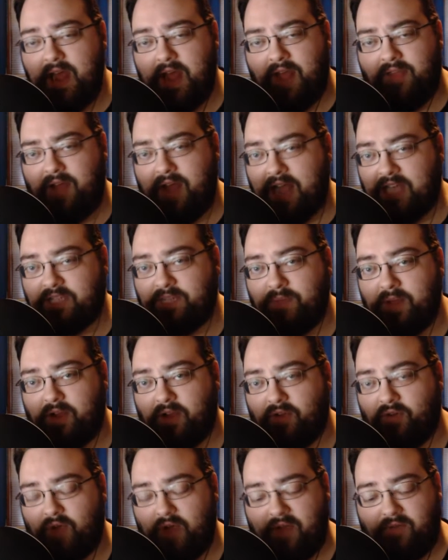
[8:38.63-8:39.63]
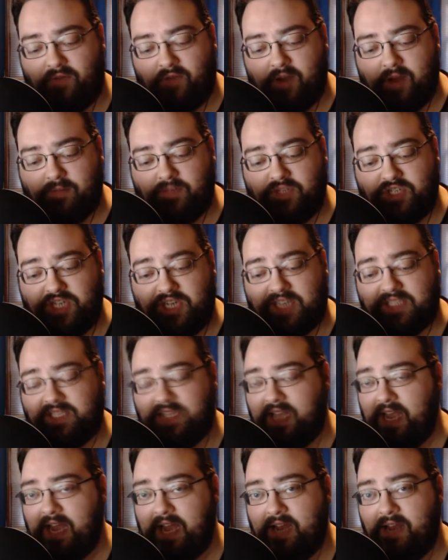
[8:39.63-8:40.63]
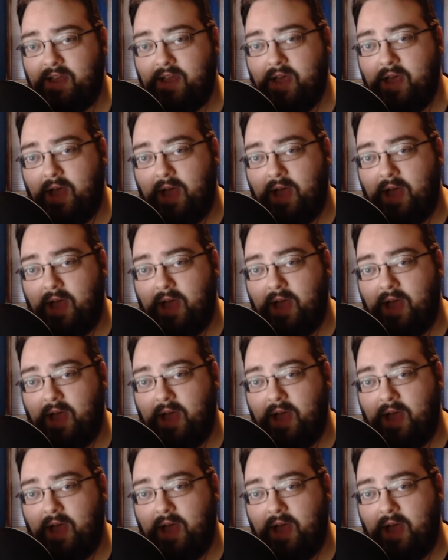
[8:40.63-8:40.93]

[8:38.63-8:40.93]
and there hasn't been a crate for him just yet,